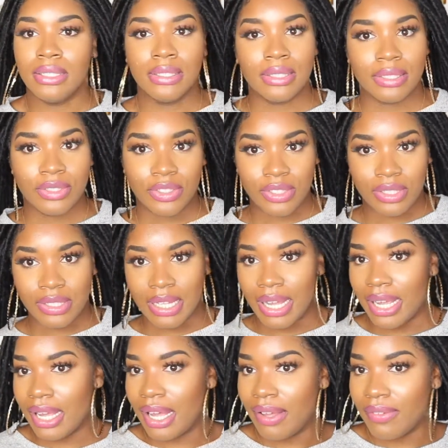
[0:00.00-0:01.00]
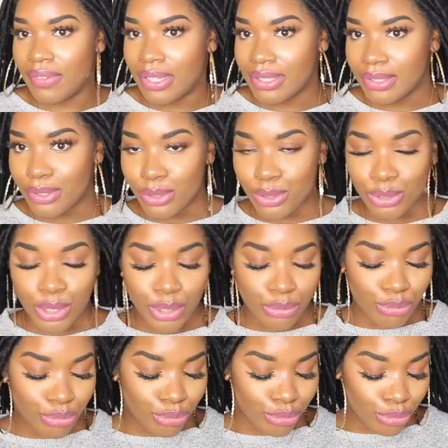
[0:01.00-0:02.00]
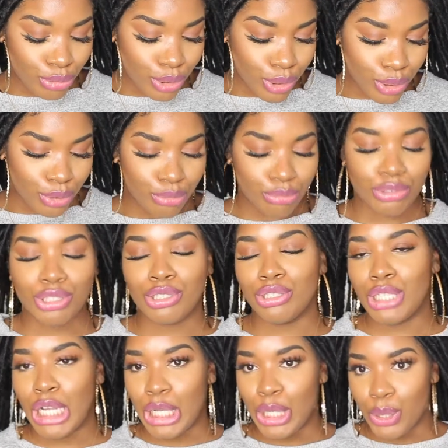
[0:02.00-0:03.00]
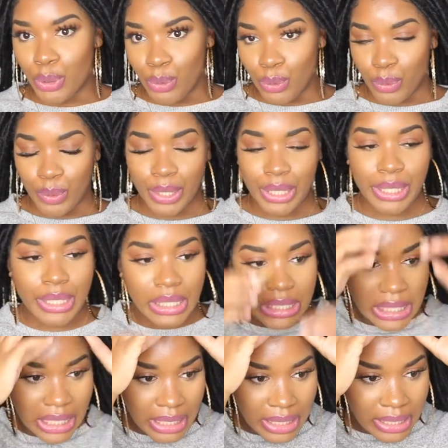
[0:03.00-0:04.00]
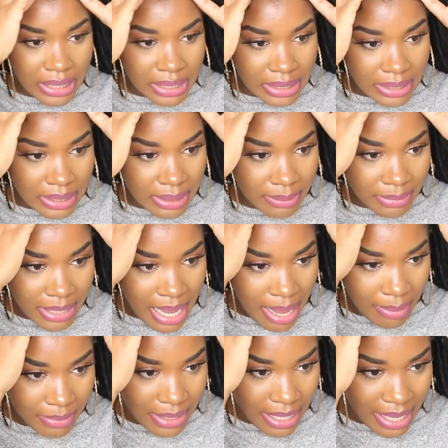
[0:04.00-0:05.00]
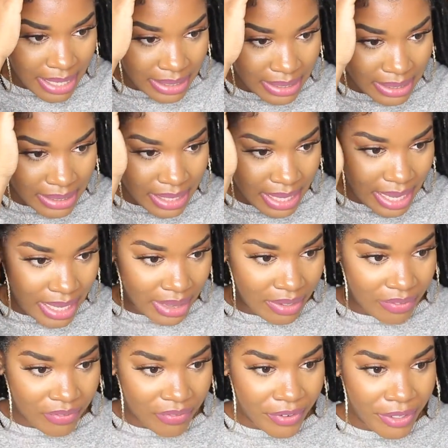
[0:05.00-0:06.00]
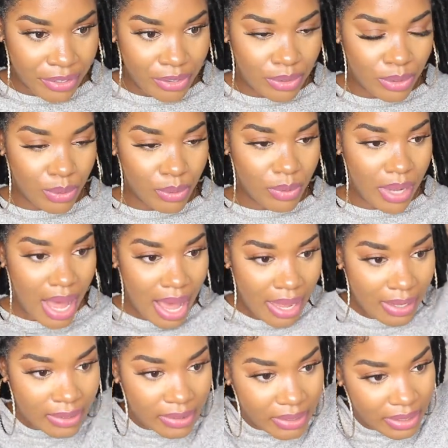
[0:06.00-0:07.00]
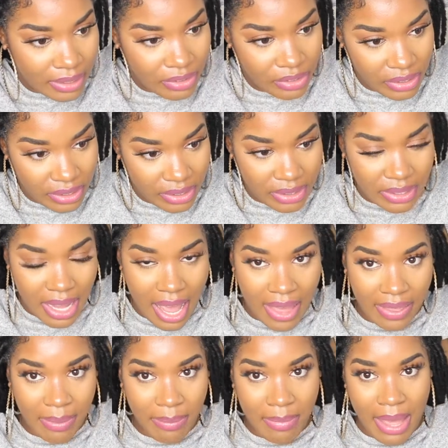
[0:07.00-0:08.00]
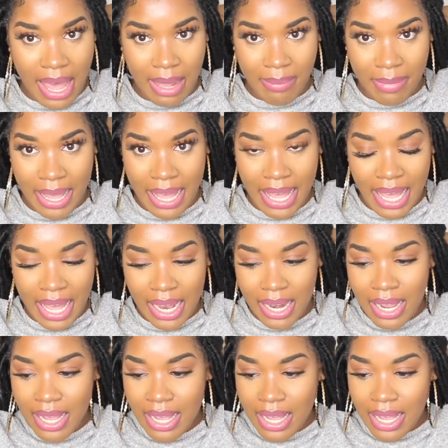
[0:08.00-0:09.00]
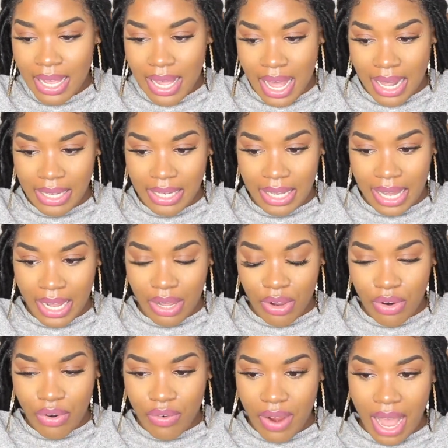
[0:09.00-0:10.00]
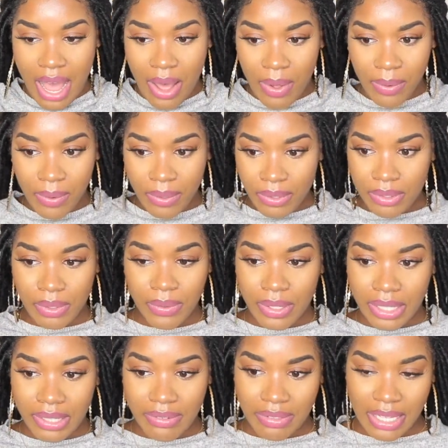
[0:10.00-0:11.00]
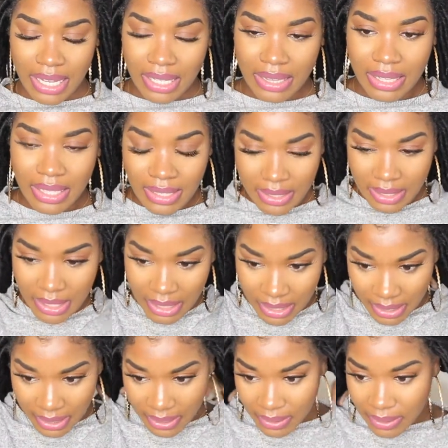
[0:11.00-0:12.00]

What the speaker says: and just like have like this natural look, looking like a goddess. Sometimes I like to take the first 2 locks and just tie them behind my head, kind of like a crown, so it gives like this look.